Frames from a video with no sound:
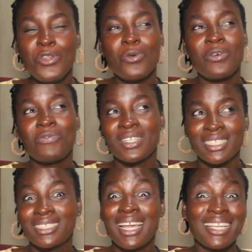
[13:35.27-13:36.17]
You are
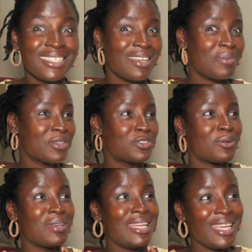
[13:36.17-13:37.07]
fantasizing about
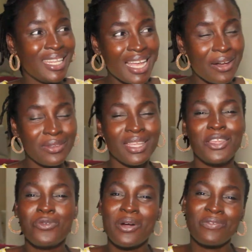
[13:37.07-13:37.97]
some lady out there.
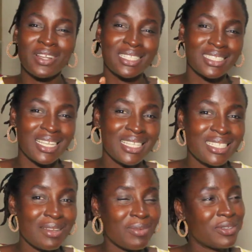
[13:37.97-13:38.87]
You are
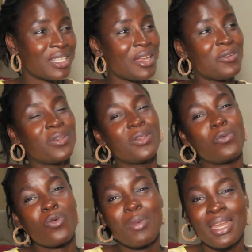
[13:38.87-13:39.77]
fantasizing about another
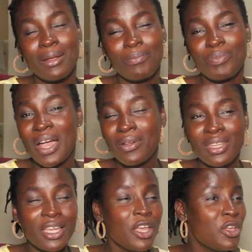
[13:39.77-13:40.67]
woman out
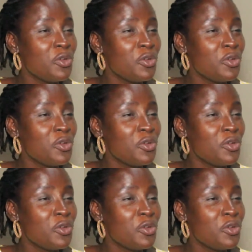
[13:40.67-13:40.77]
there.